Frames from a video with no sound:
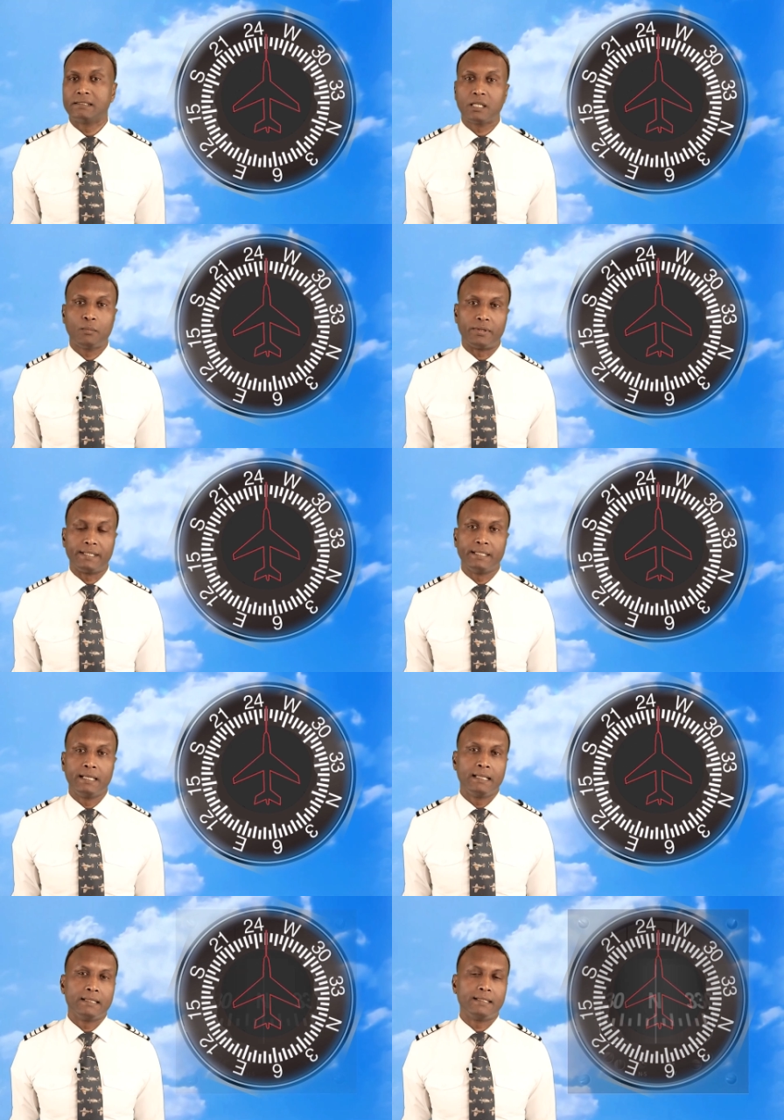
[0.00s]
In summary,
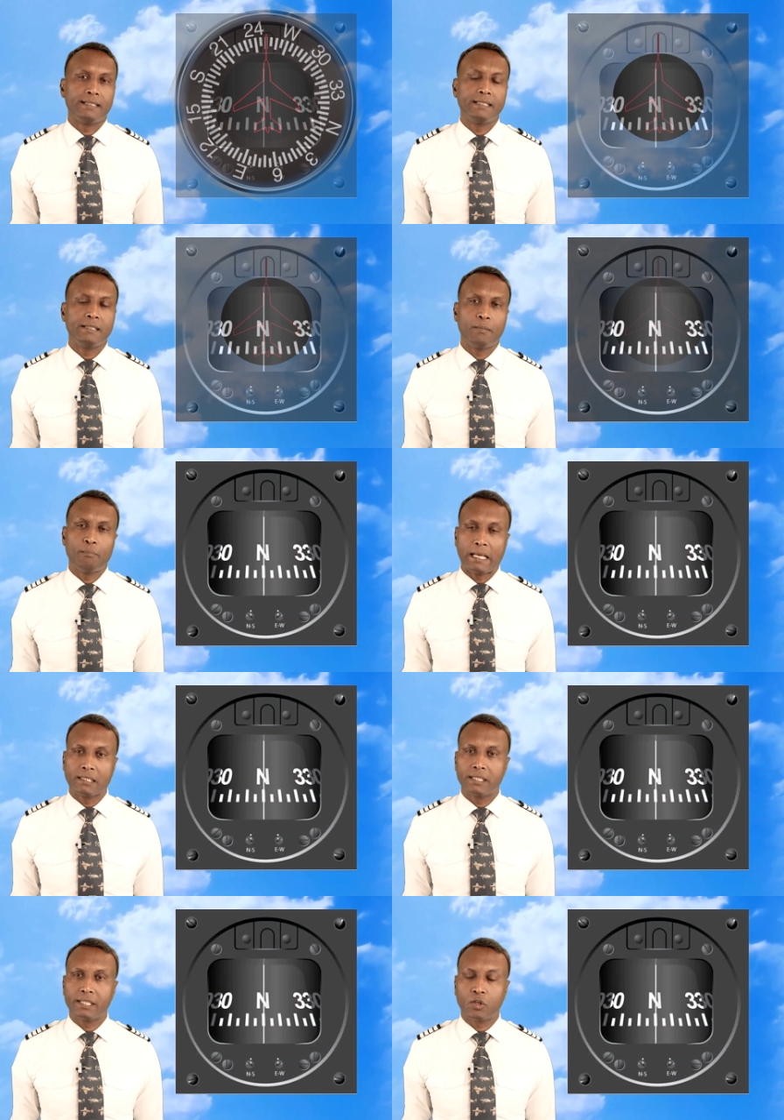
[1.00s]
the
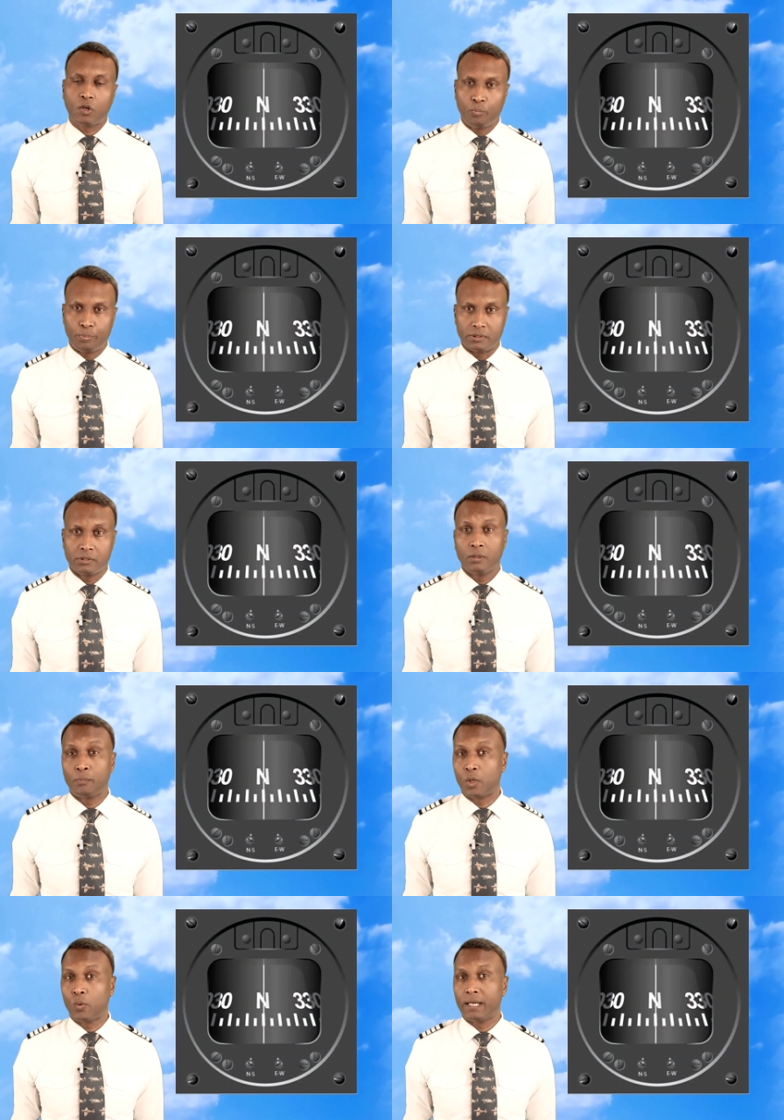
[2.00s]
magnetic compass
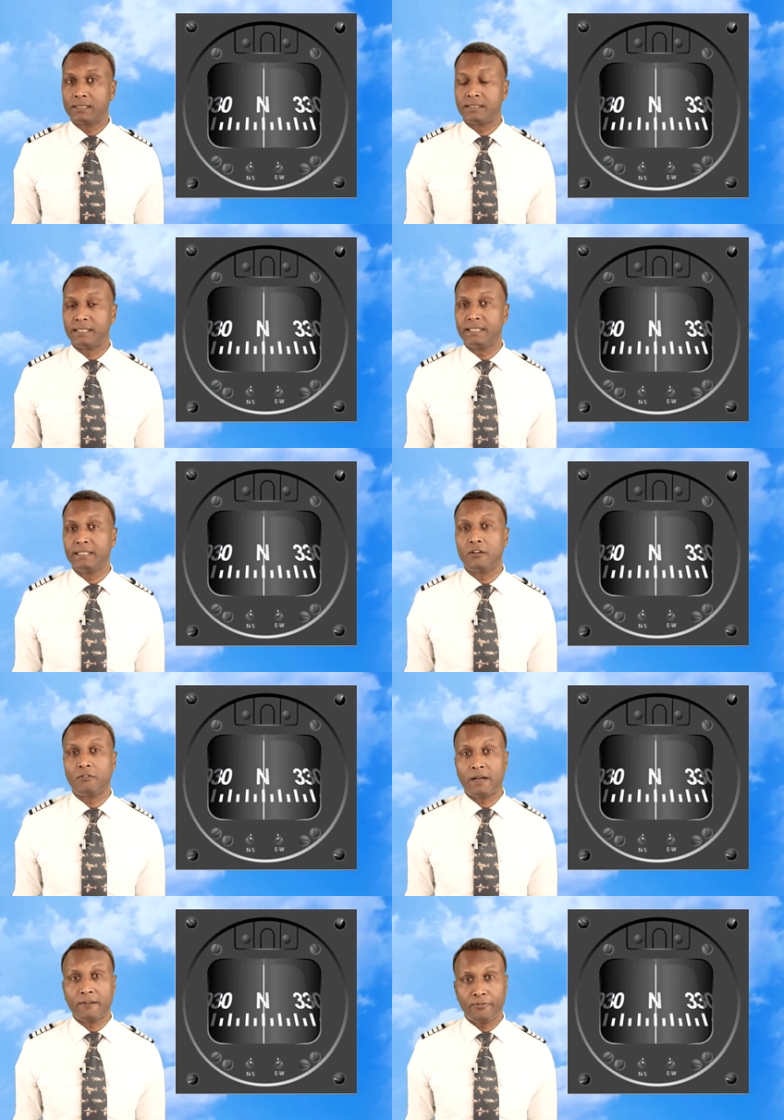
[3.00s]
provides the
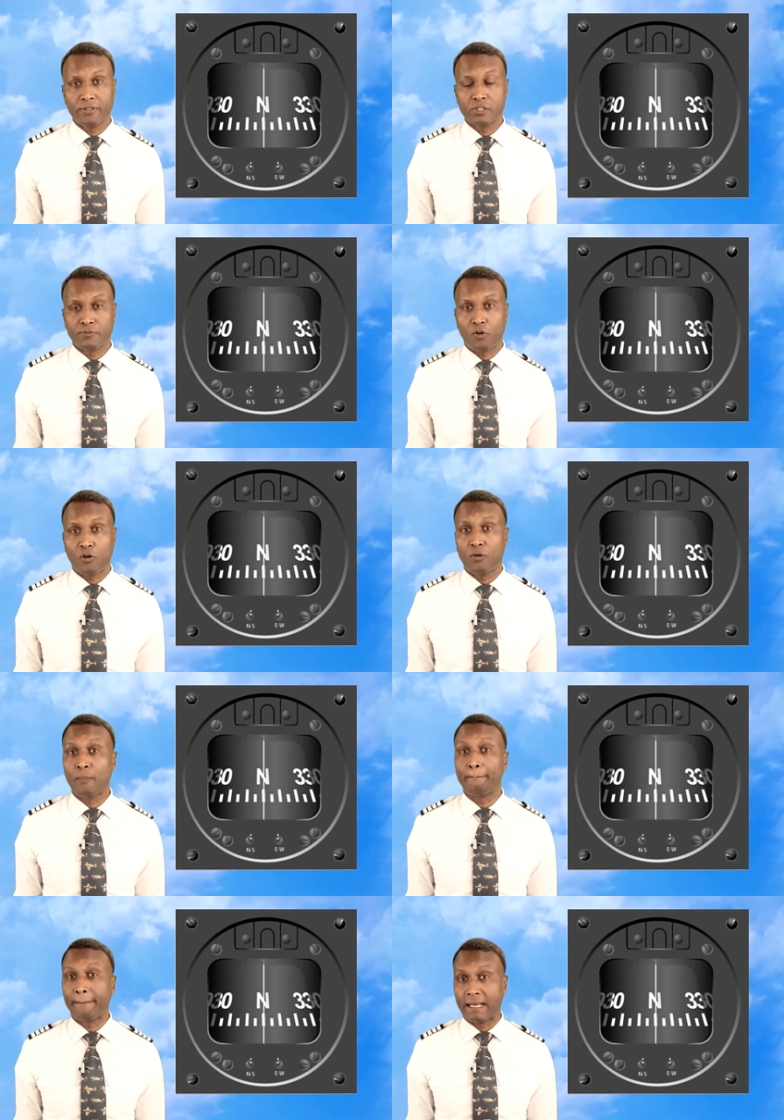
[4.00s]
reference for
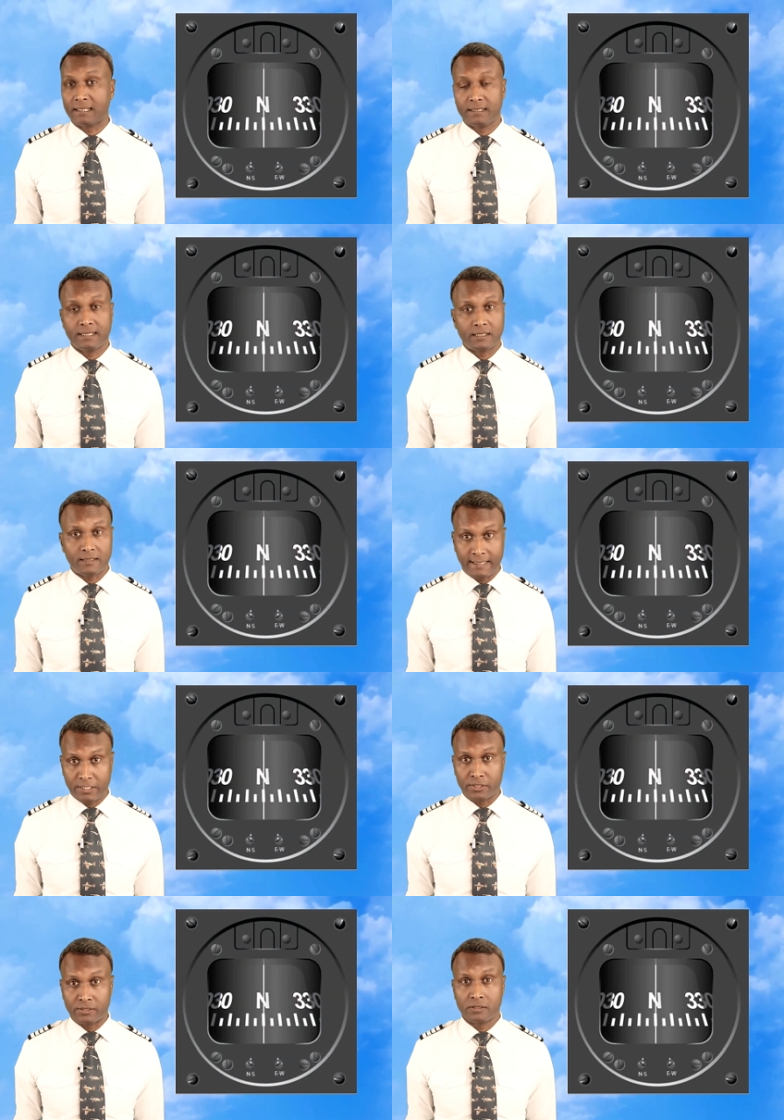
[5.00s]
magnetic
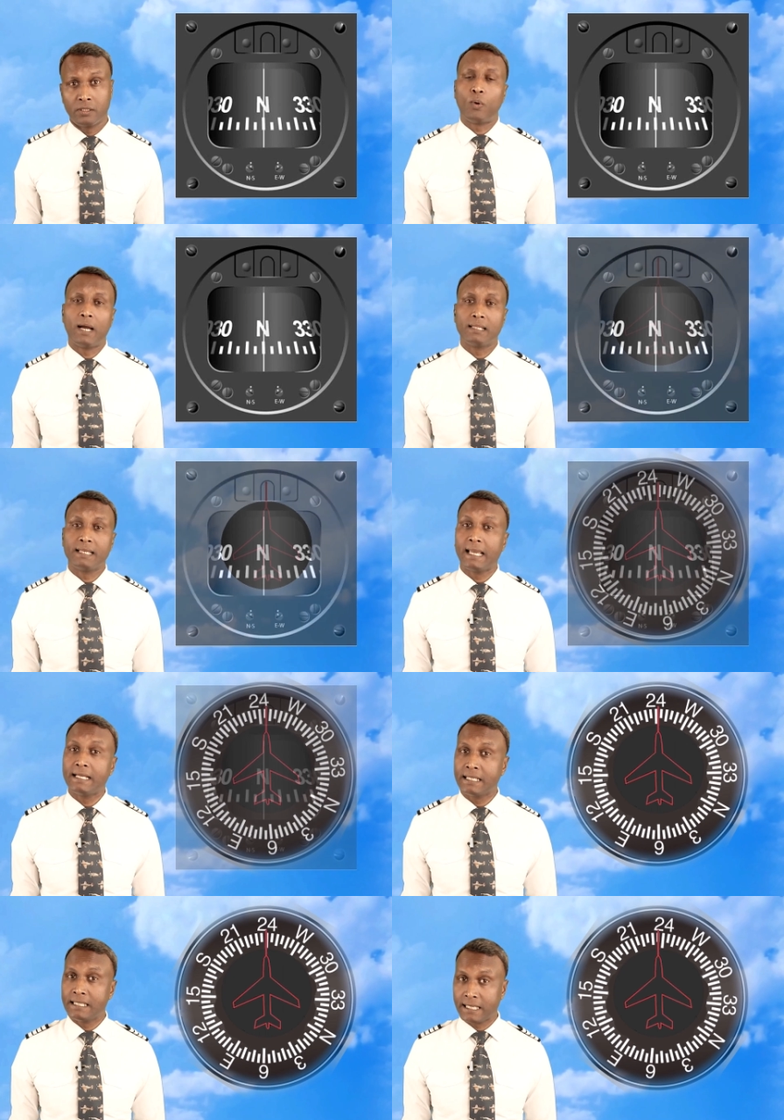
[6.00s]
directions, while the
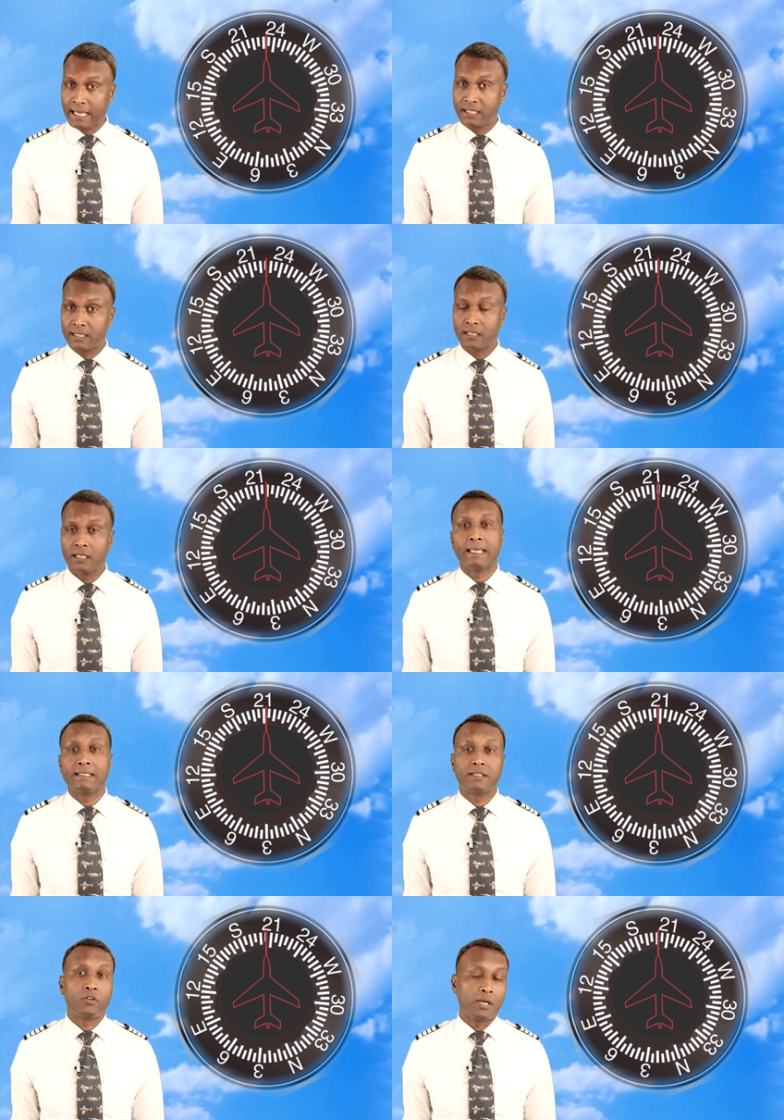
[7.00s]
heading indicator
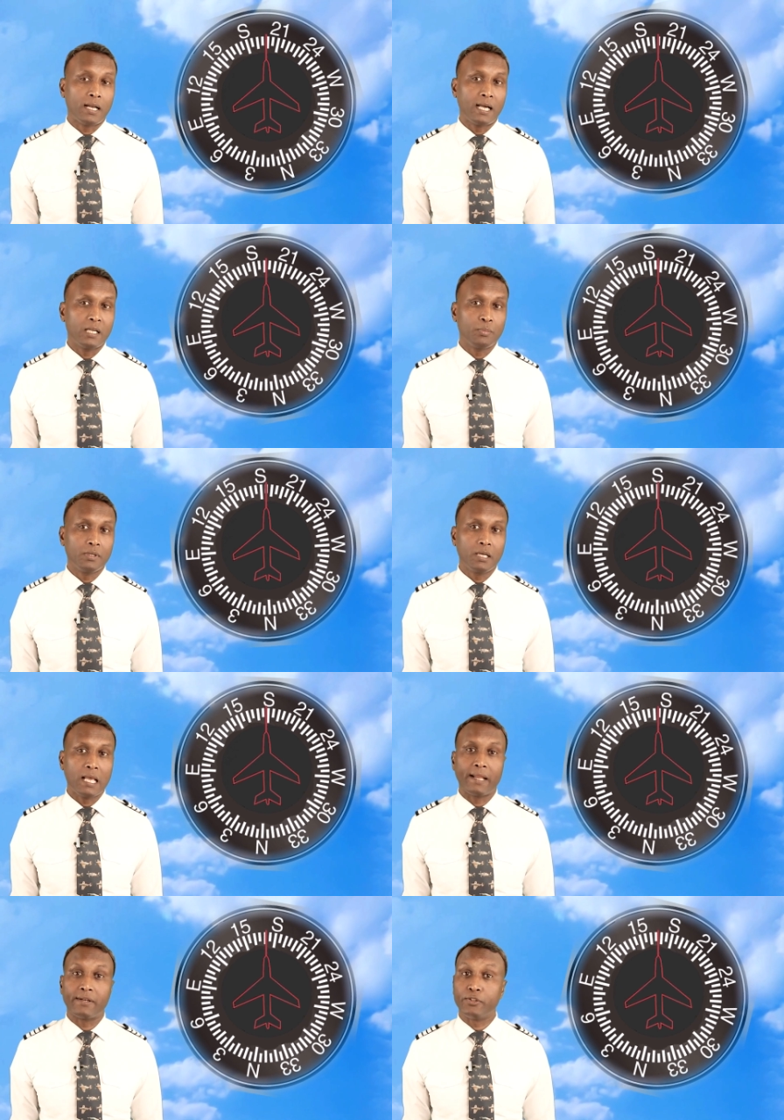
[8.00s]
is a reliable
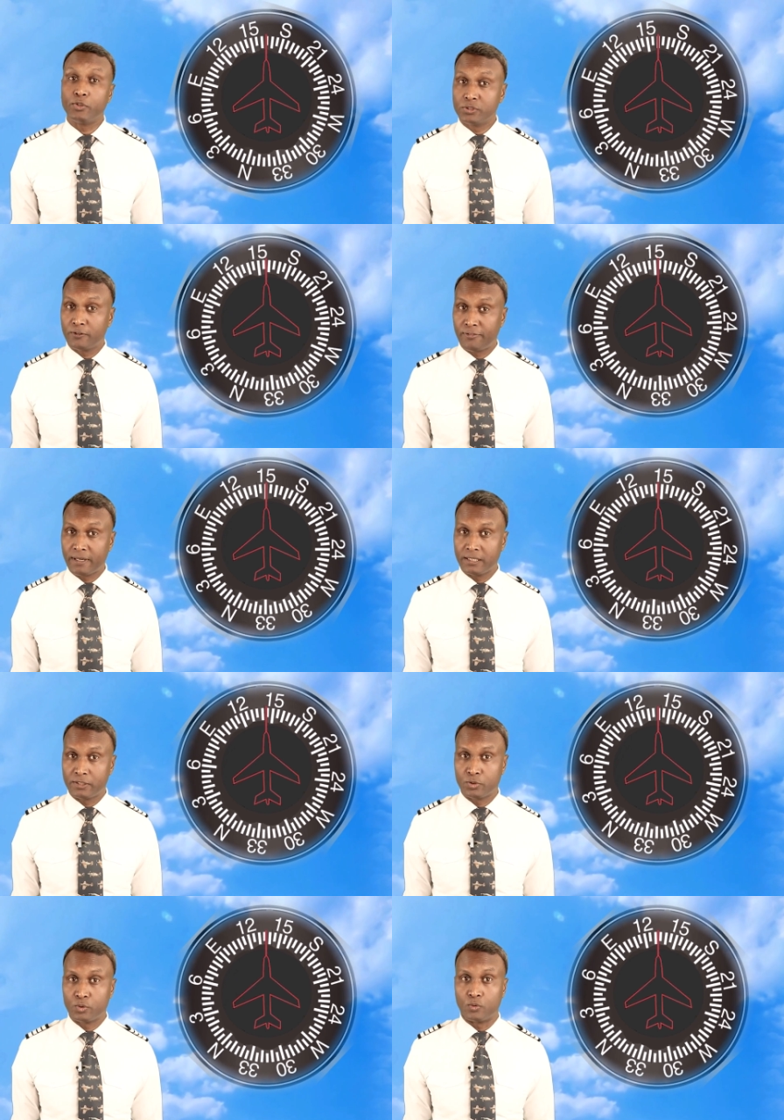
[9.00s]
and user-friendly
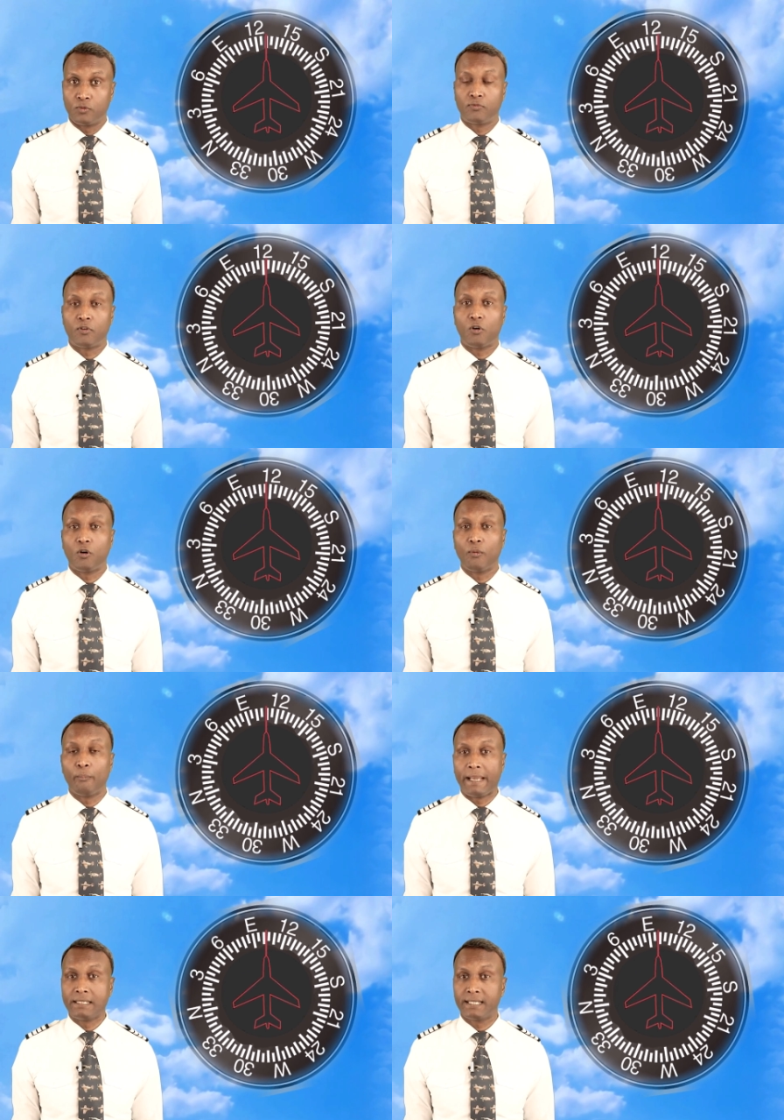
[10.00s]
tool for
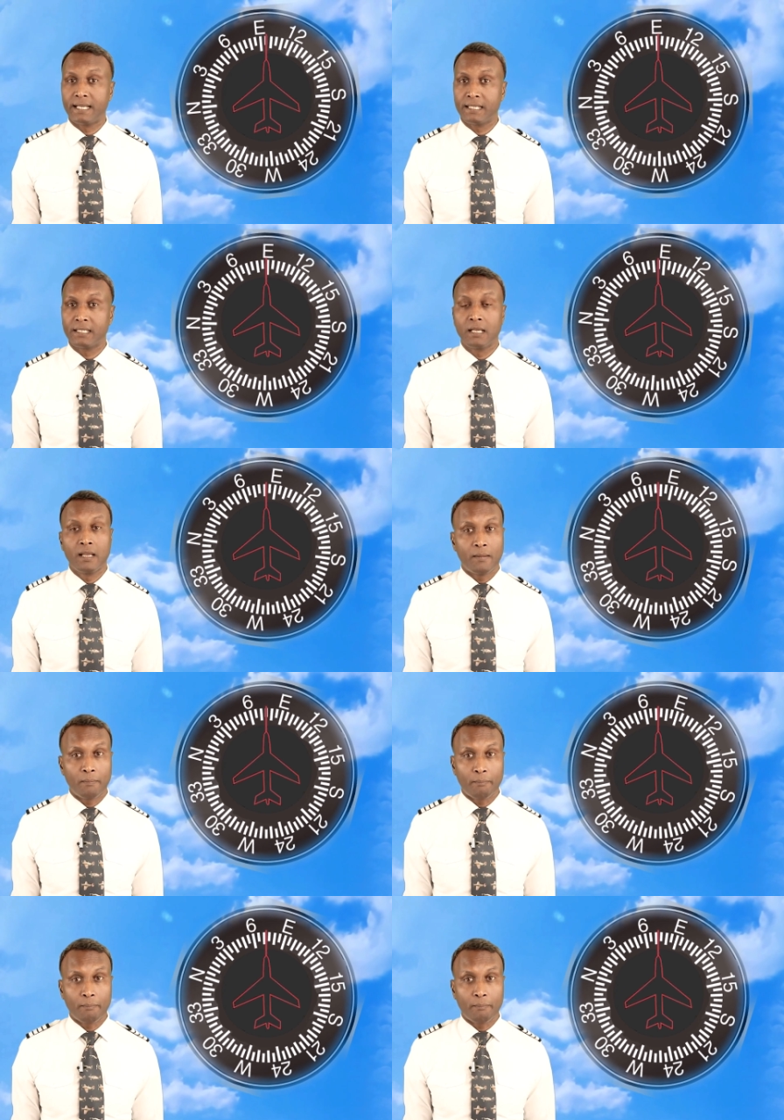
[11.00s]
maintaining